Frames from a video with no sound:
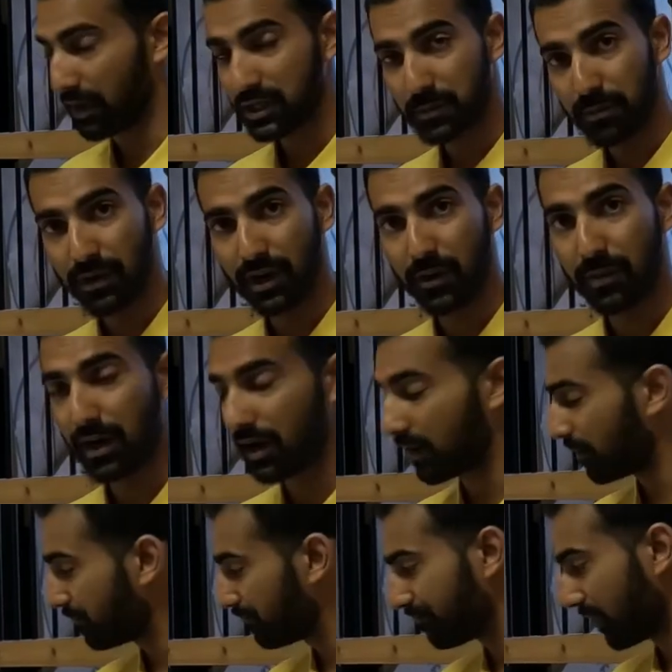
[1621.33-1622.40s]
much bigger, we
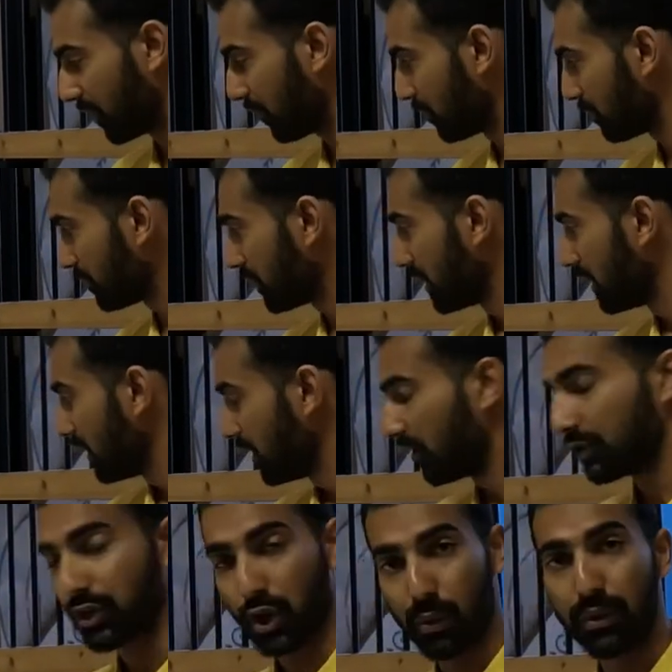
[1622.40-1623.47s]
gotta, you know,
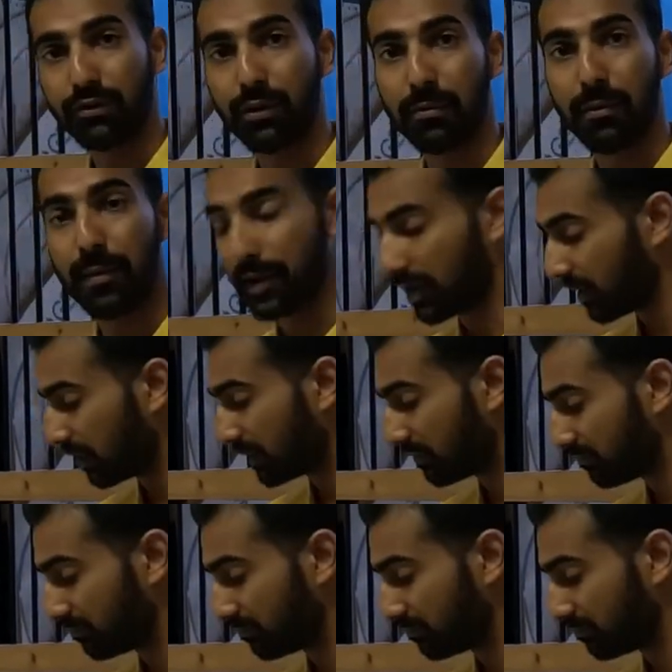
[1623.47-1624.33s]
throw it from a bigger